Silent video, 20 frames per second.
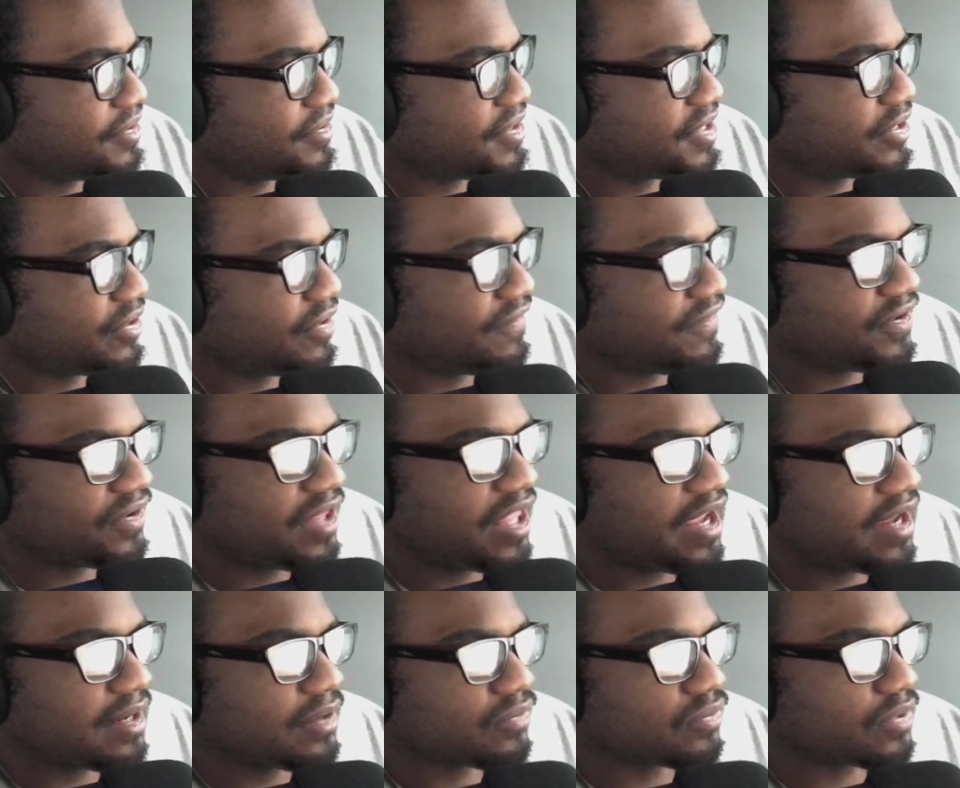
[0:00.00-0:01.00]
So if you're
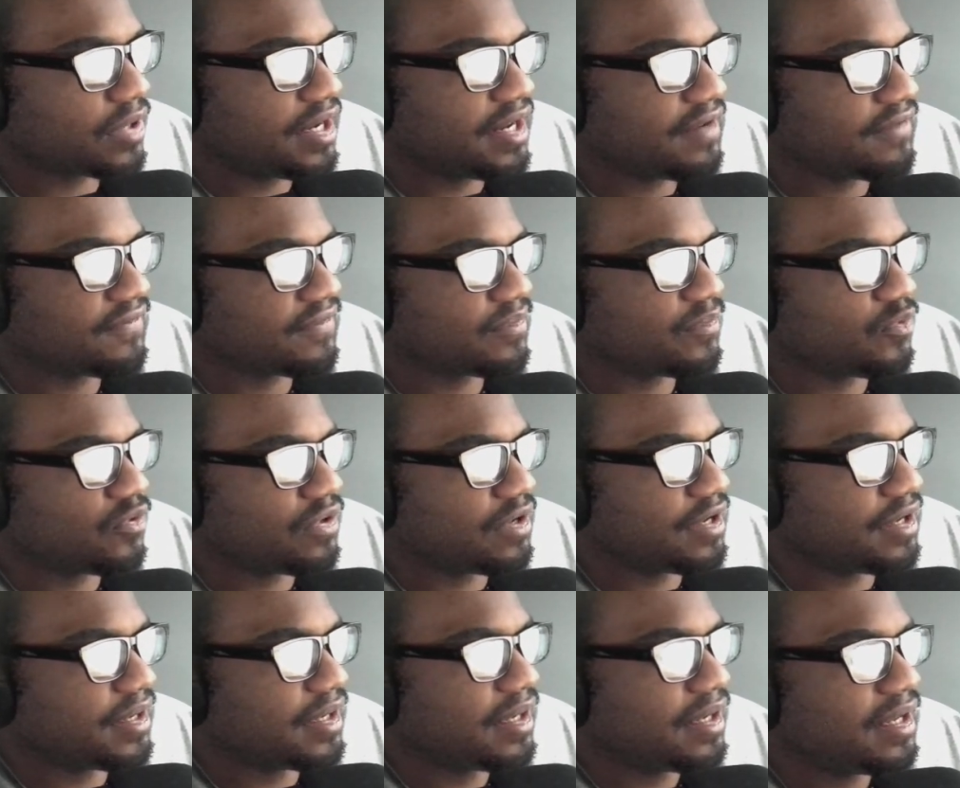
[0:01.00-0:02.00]
like running from
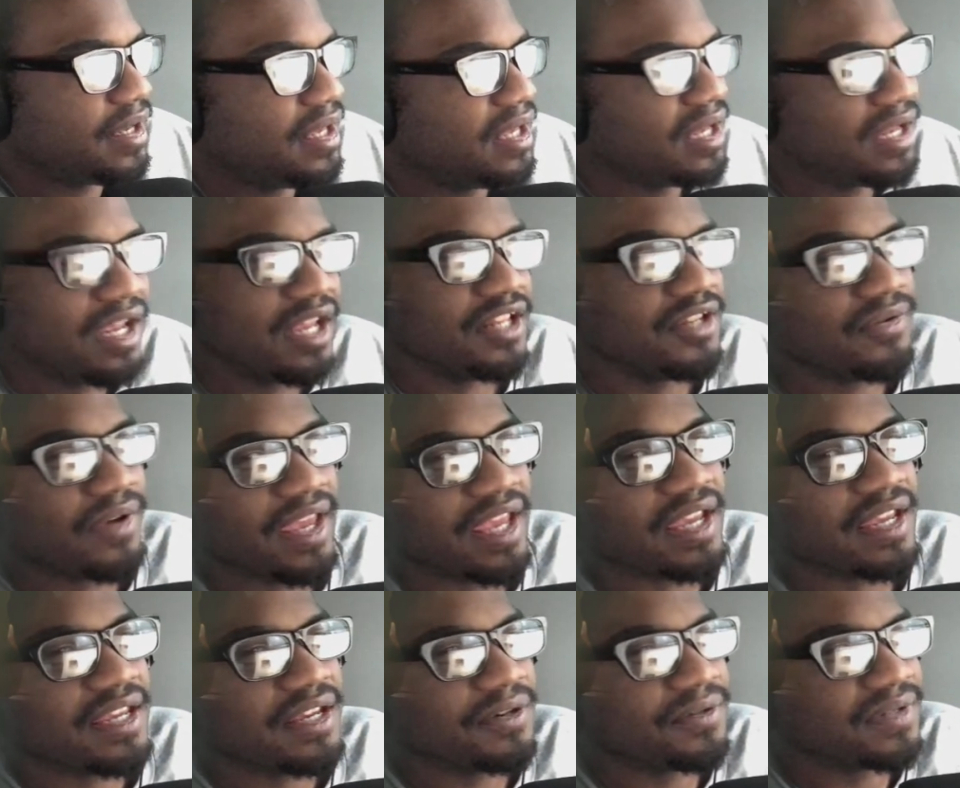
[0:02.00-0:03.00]
one and you can't
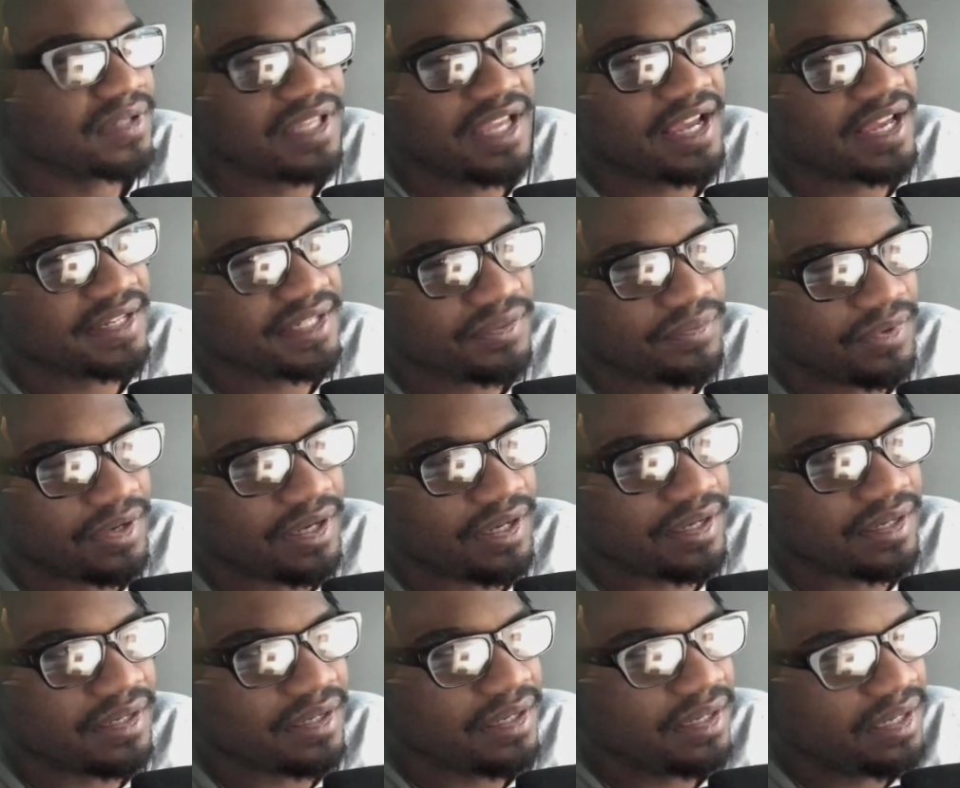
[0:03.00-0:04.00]
kill the last one,